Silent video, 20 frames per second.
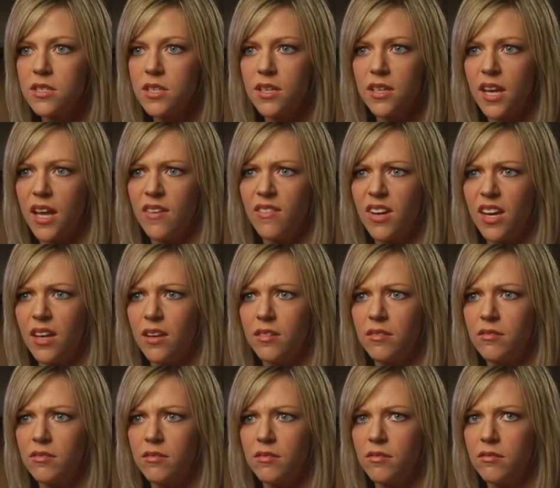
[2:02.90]
didn't have any
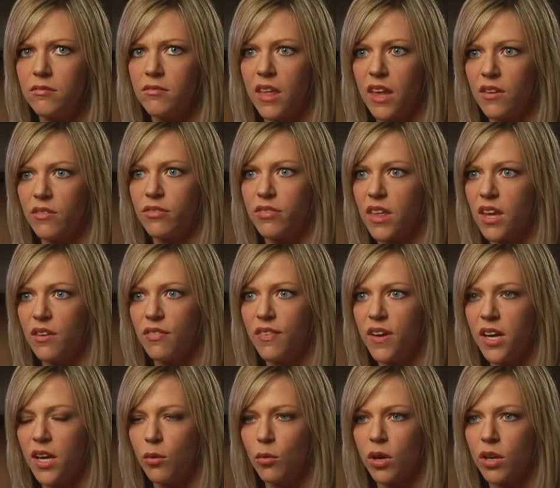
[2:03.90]
like thing
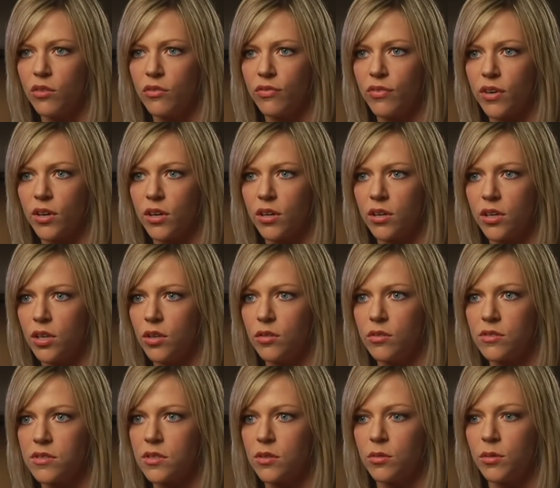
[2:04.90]
funny written for you.
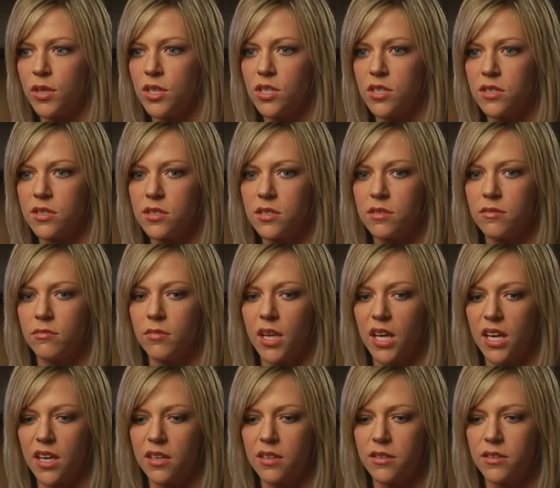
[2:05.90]
So we just like
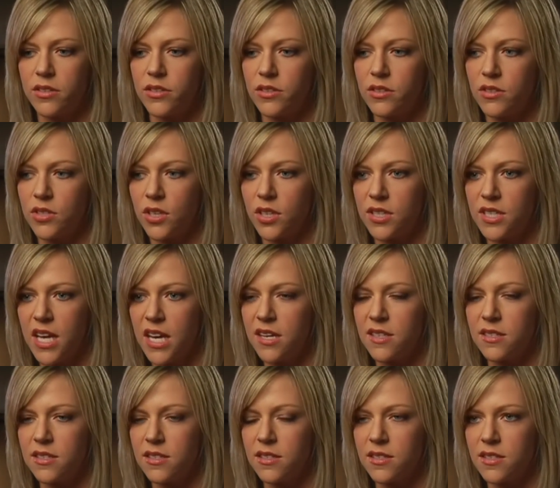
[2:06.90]
took
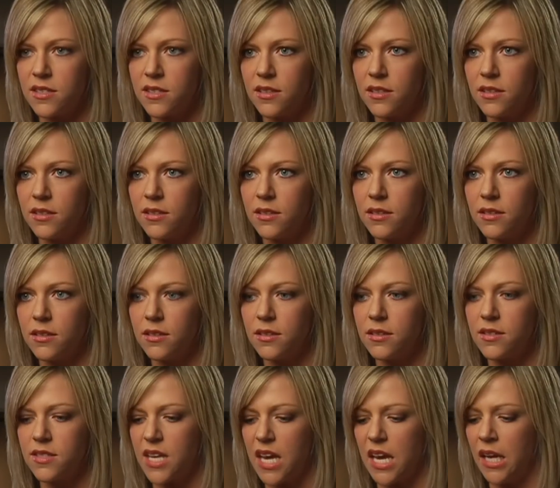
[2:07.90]
Dennis's
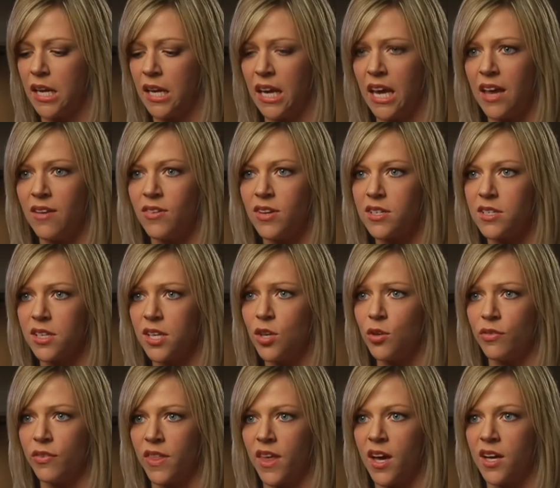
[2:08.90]
scene and gave it to you
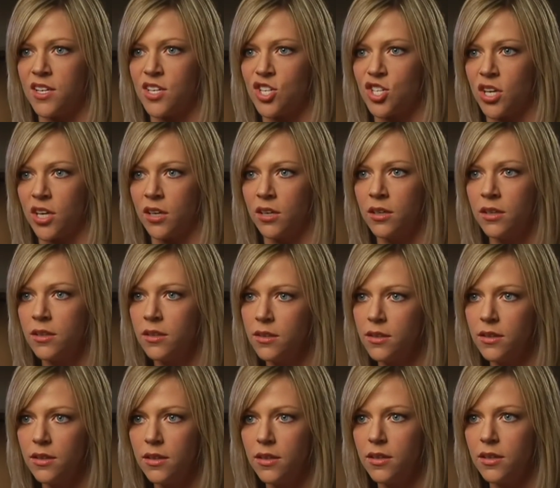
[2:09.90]
for the audition.
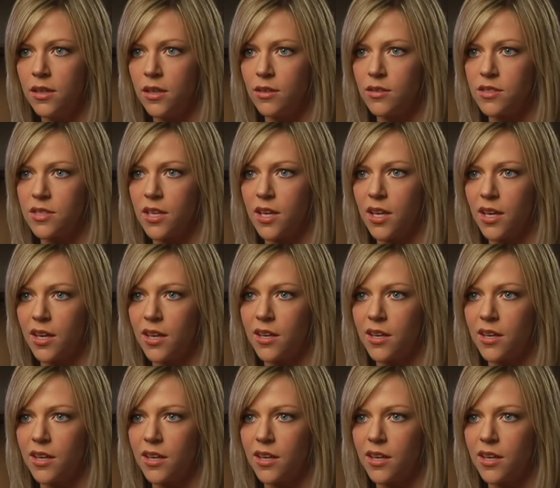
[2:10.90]
And I was like,